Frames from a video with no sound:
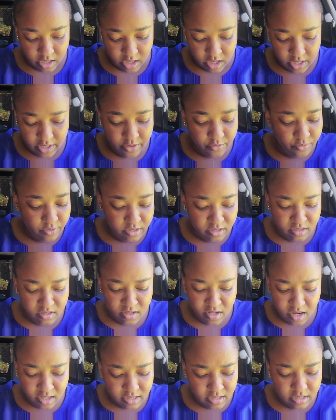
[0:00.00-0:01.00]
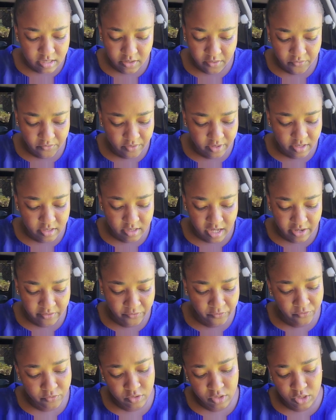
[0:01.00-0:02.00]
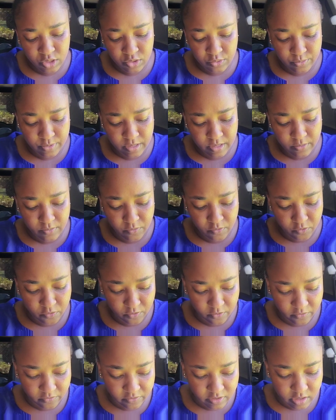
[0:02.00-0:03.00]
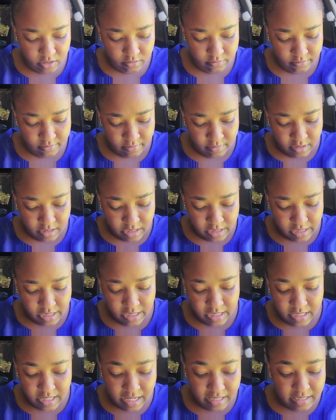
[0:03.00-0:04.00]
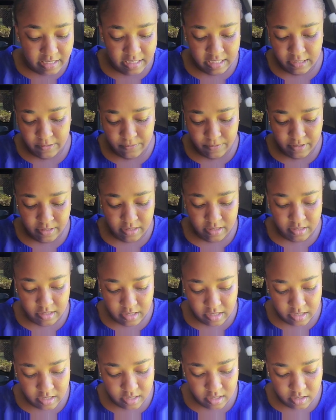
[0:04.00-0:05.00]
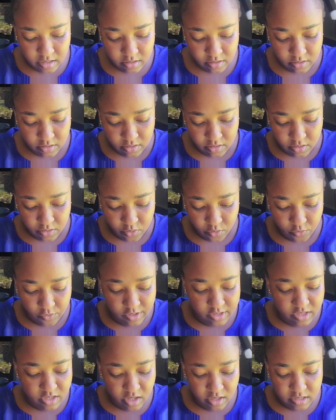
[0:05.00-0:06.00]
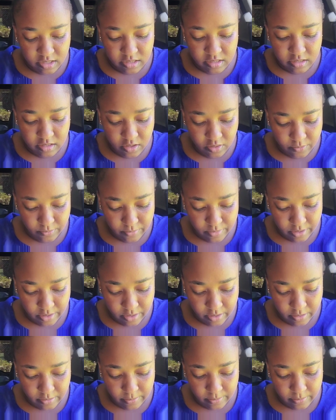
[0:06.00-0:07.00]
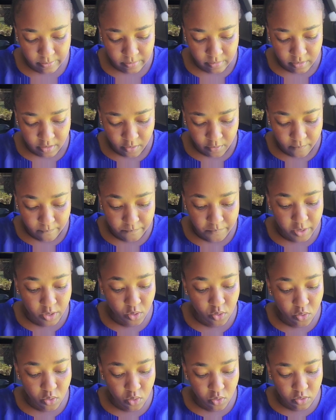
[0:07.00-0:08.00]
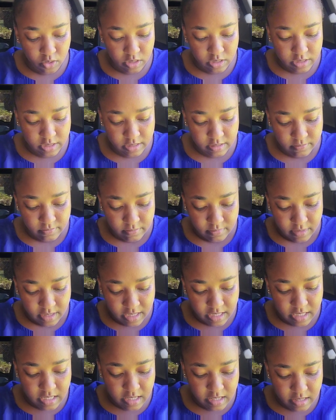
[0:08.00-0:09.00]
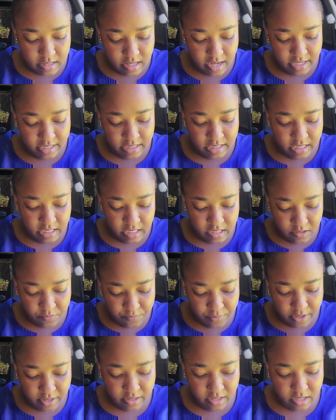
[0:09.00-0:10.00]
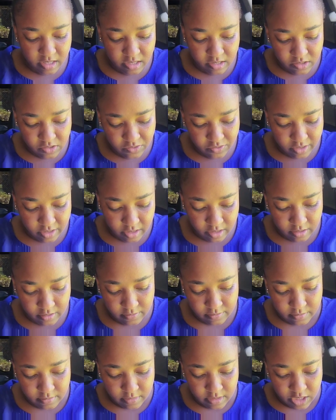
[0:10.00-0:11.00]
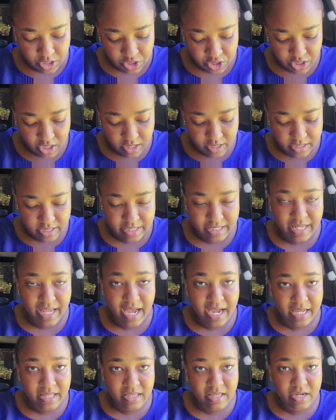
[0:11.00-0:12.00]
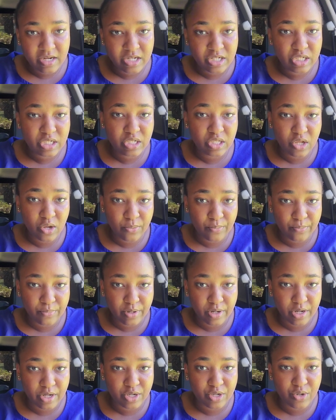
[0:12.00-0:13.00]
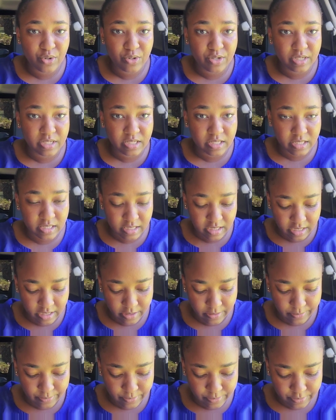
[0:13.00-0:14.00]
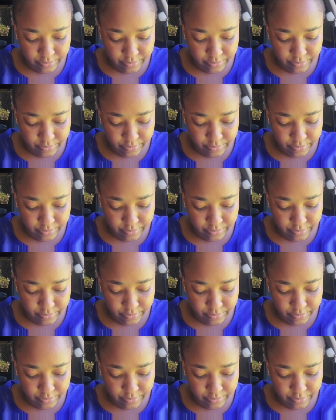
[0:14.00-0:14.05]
He will not suffer thy foot to be moved. He that keepeth thee will not slumber. Behold, he that keepeth Israel shall neither slumber nor sleep.